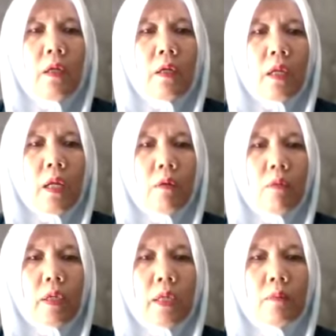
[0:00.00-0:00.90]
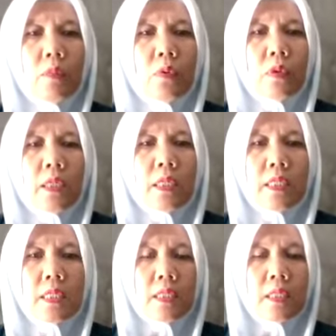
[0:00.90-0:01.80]
Now we come to the
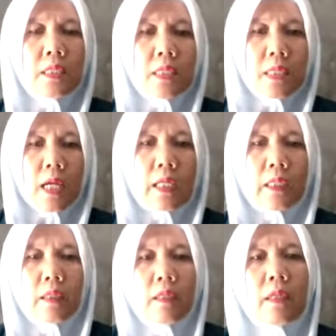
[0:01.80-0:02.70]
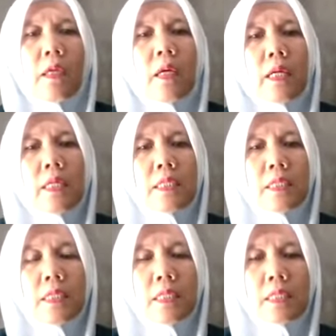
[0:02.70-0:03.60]
research design.
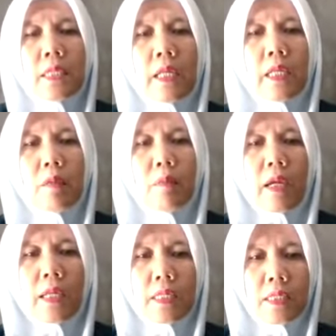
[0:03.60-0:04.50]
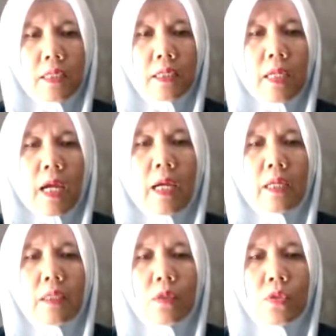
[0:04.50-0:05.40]
Research design, in my research, I
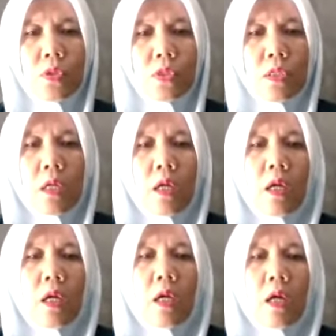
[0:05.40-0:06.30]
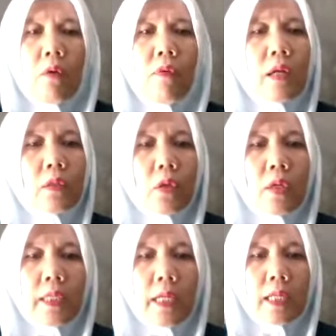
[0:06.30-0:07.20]
use
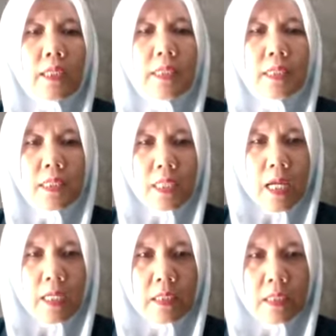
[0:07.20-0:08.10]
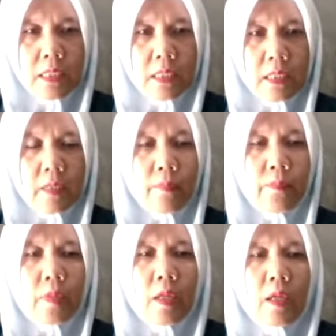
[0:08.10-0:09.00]
factorial designs.
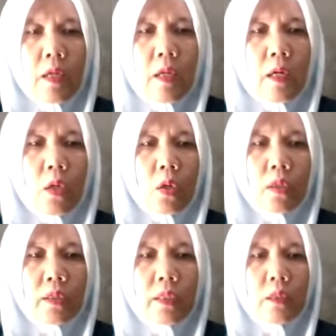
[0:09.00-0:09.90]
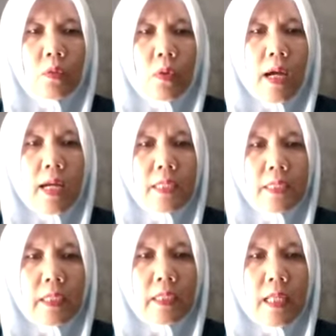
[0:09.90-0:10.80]
According to Haas
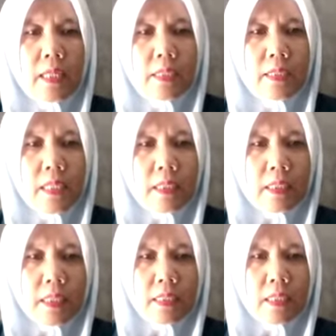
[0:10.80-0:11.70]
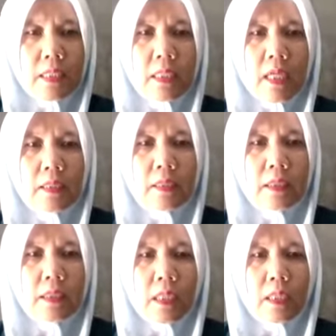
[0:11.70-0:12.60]
and Lajarese
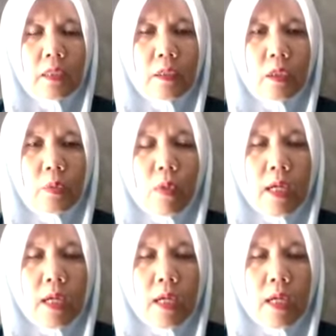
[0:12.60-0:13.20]
1991,